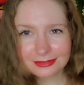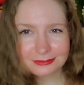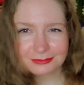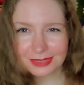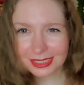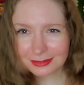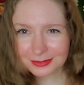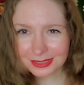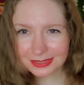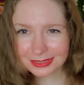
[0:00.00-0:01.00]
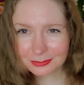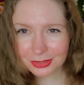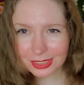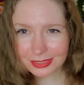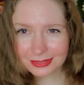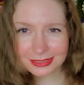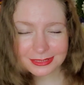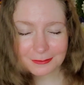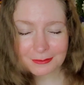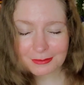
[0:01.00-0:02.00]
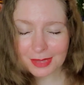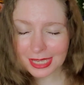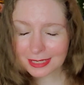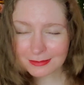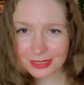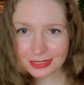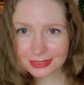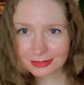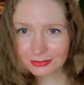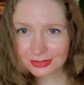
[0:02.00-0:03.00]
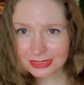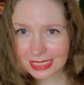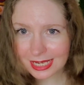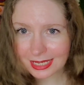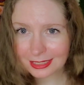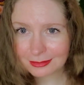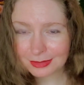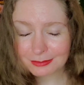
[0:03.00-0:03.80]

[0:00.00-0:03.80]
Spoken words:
maybe someone else, maybe at a different time,